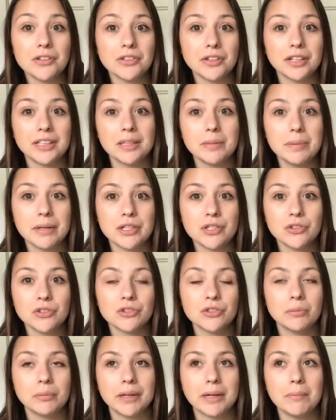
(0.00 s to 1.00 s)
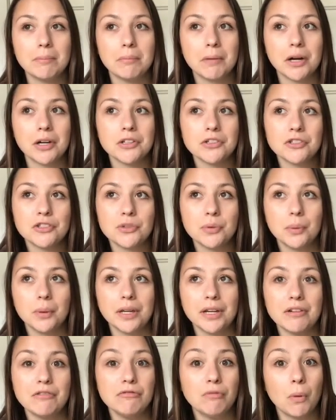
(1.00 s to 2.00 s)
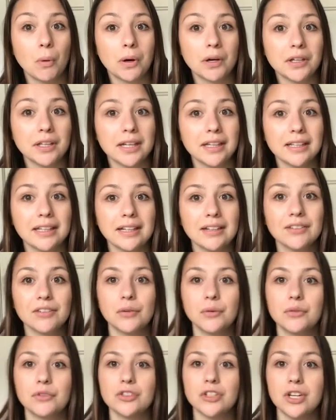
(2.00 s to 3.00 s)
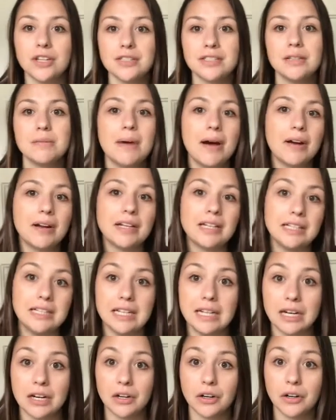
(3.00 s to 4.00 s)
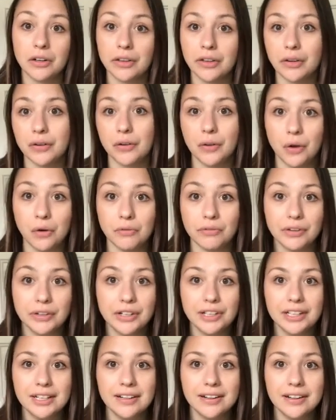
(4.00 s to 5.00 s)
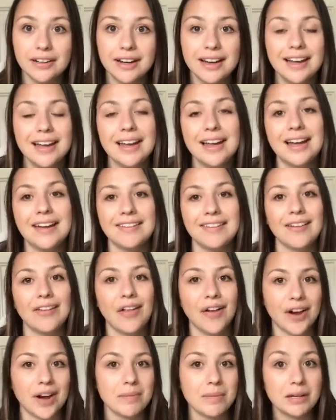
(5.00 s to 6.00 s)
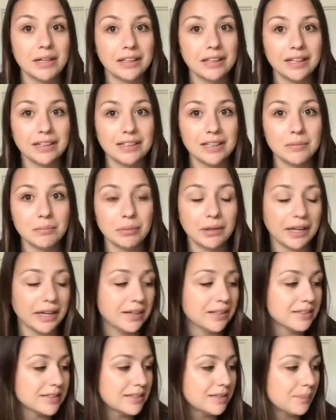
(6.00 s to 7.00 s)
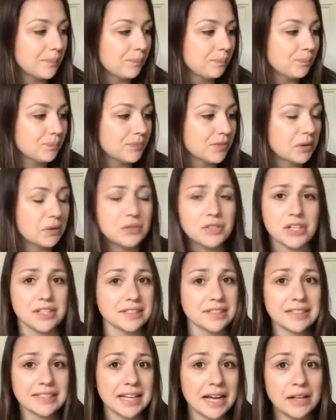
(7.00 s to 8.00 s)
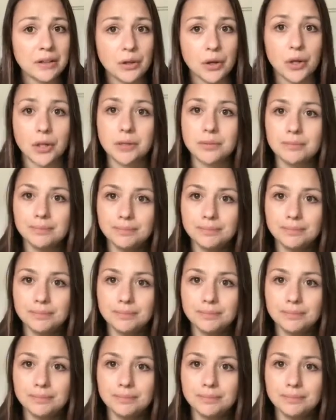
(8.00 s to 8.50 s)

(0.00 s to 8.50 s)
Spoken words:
Like, the picture was from like March 24th, I think. So just about a year, a little over a year is how long I've been collecting plants, which isn't that long.